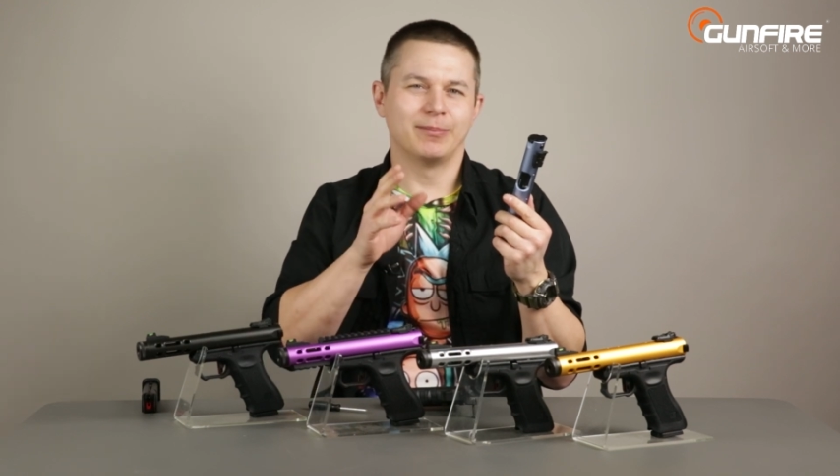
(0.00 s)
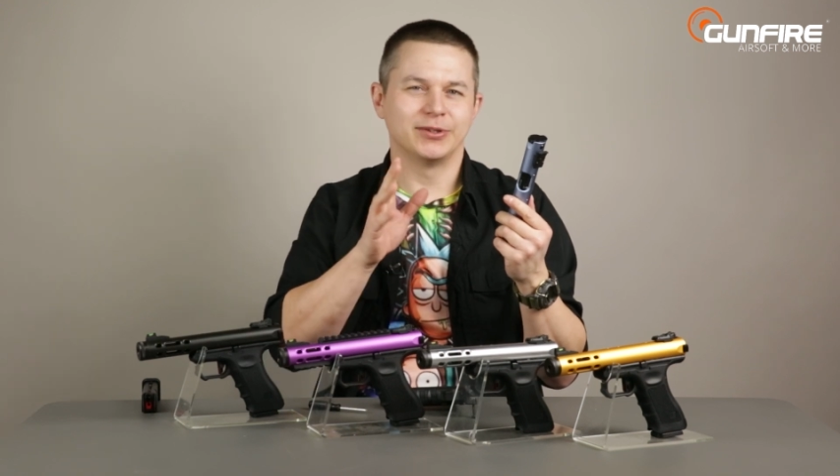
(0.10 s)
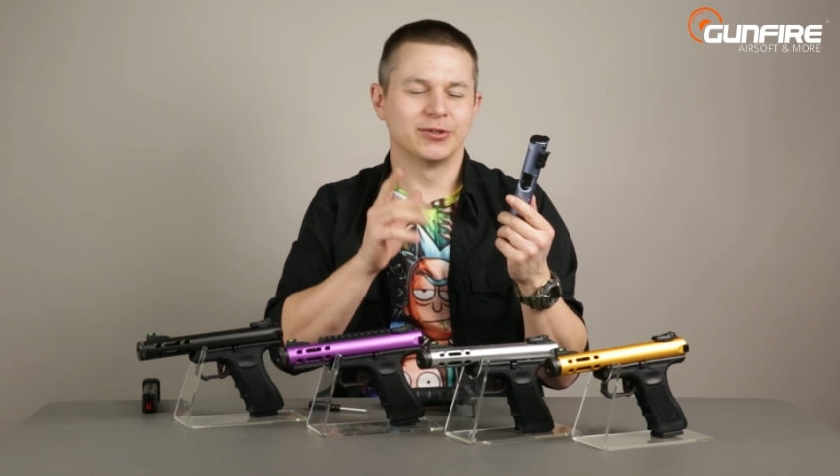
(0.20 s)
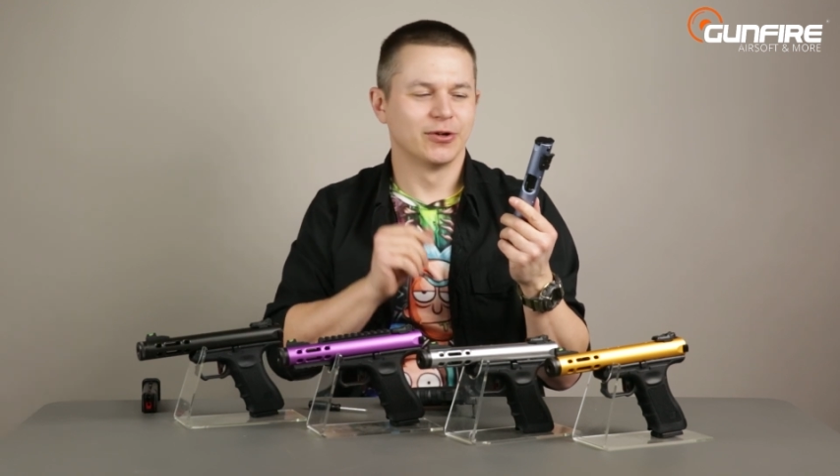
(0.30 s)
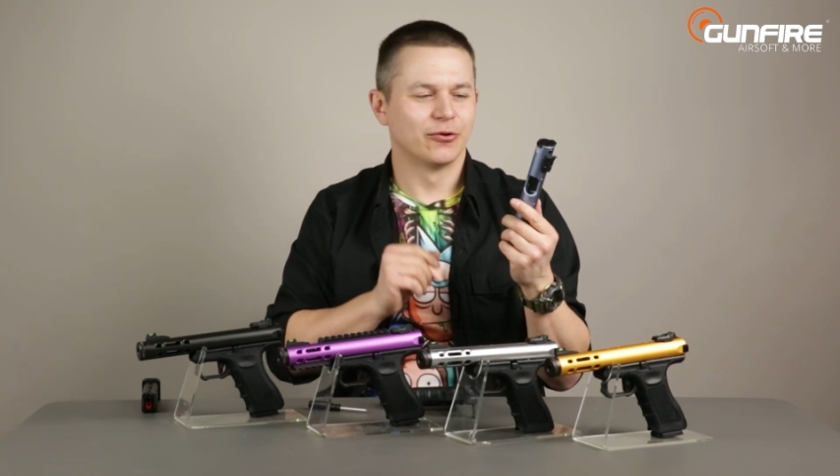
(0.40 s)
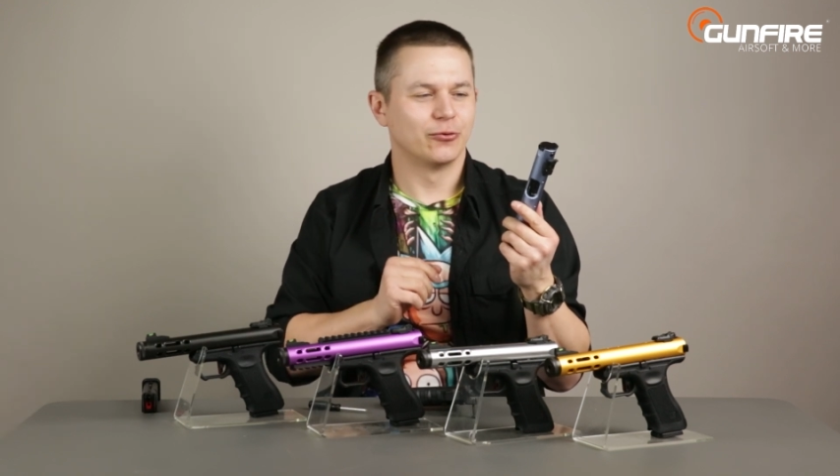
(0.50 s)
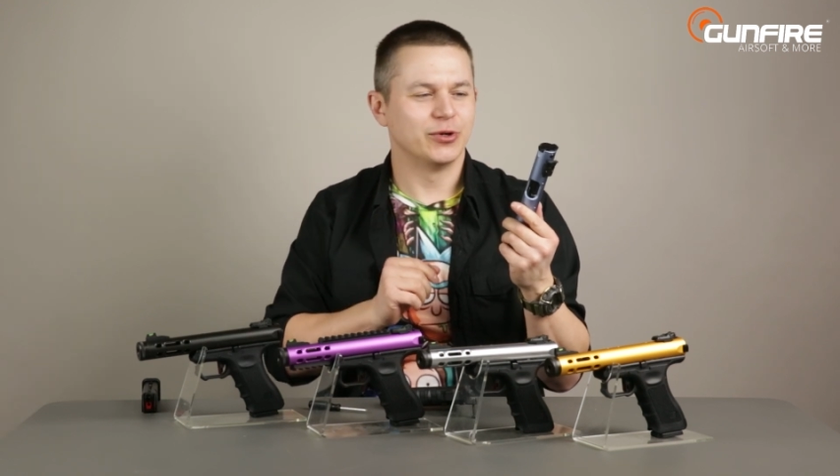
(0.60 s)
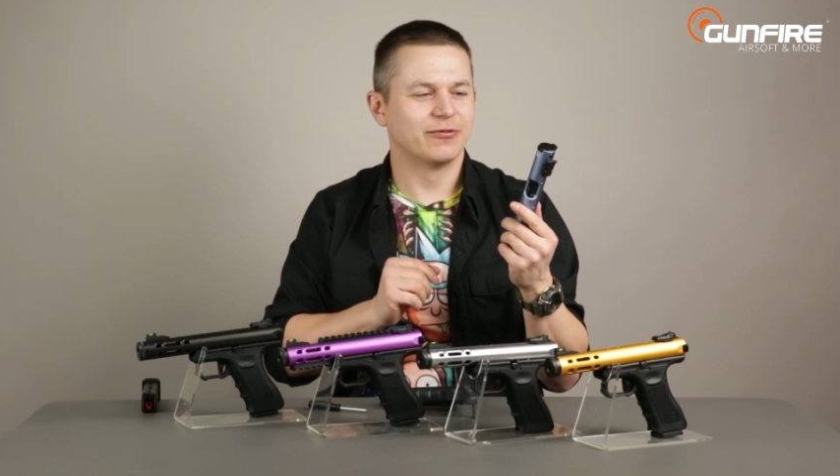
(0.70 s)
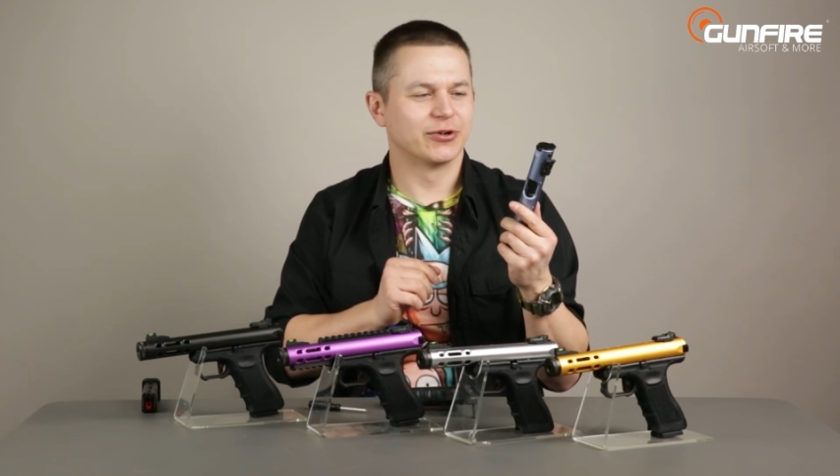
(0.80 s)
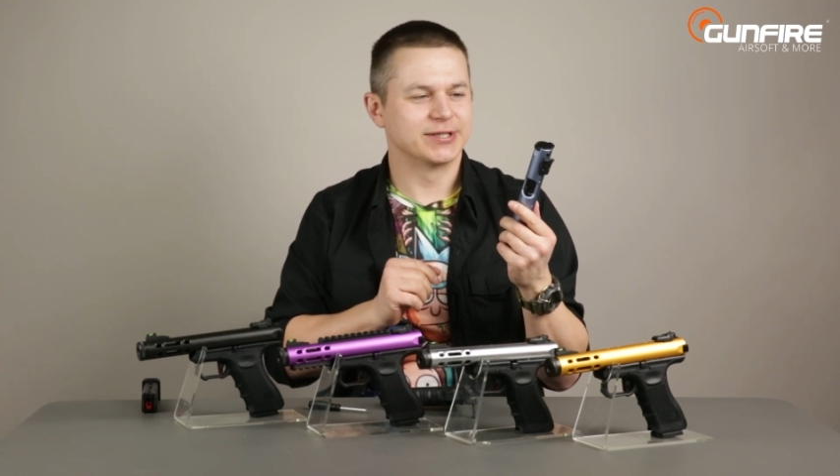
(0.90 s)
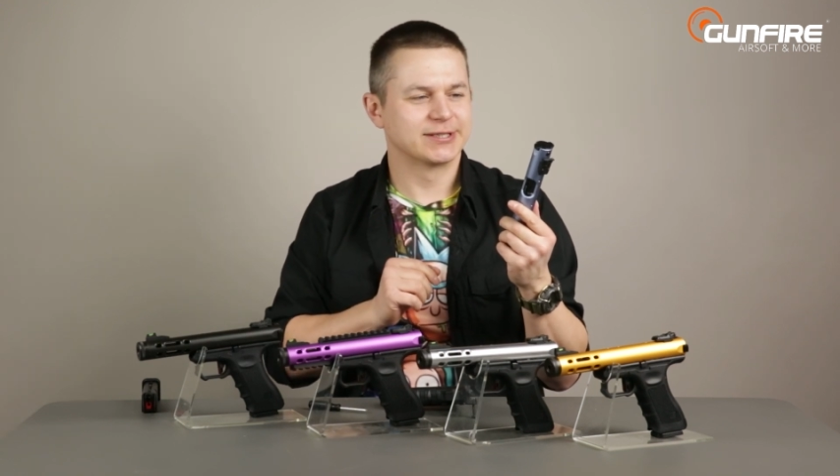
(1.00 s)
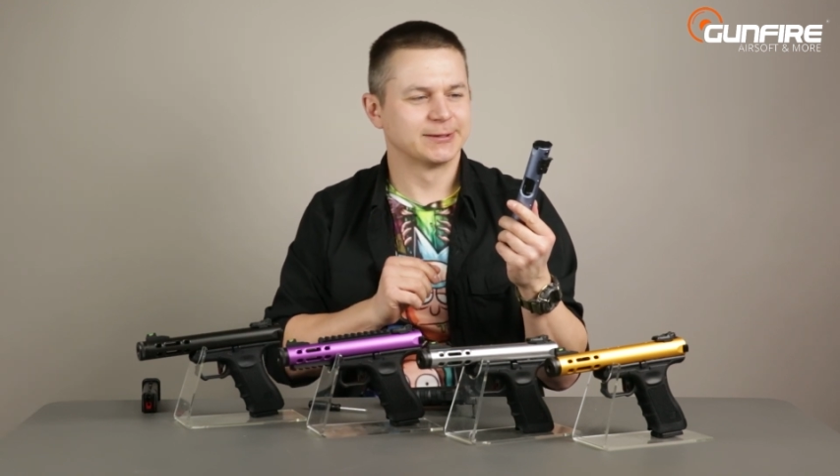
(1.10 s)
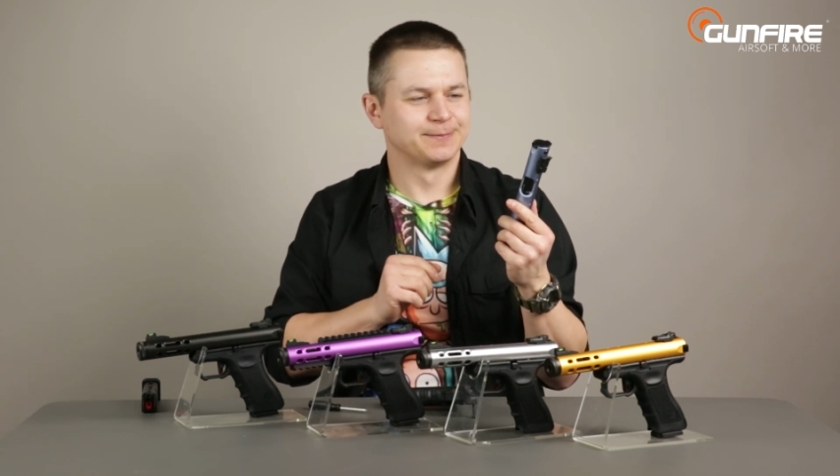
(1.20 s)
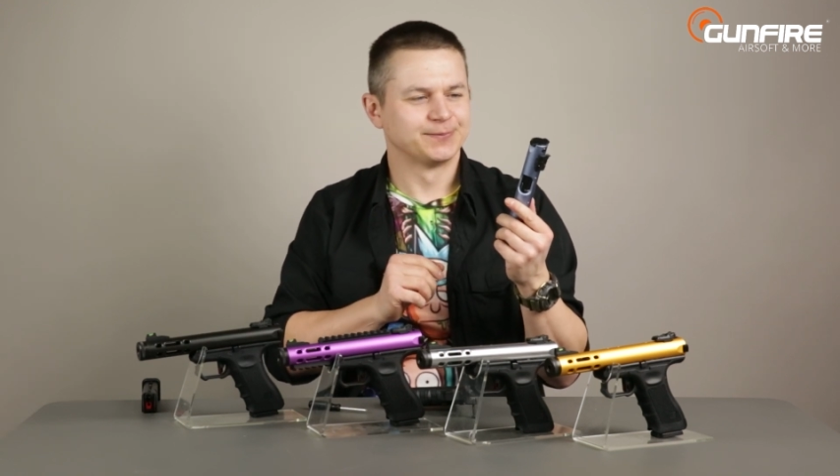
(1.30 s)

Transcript: bit reversed.